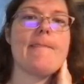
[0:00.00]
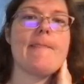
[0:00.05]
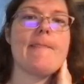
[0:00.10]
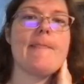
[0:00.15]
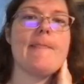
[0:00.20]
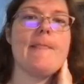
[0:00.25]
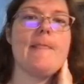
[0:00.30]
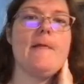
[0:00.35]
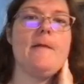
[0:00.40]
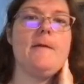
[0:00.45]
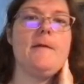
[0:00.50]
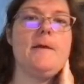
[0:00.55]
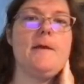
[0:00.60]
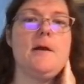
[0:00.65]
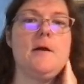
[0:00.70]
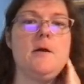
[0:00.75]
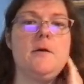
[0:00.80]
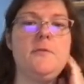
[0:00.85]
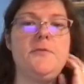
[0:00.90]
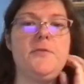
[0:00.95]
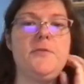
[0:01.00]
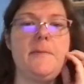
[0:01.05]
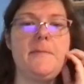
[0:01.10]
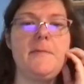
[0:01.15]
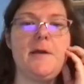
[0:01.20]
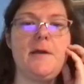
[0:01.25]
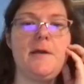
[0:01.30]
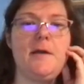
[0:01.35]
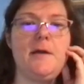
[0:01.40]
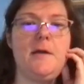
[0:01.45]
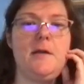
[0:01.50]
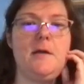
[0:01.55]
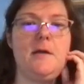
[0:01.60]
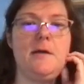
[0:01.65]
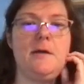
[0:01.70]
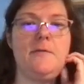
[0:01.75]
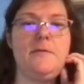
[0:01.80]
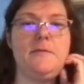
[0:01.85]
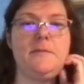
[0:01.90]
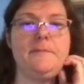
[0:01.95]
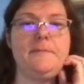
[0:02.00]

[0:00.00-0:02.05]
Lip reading: Okay, yeah, hopefully I'm not cut off.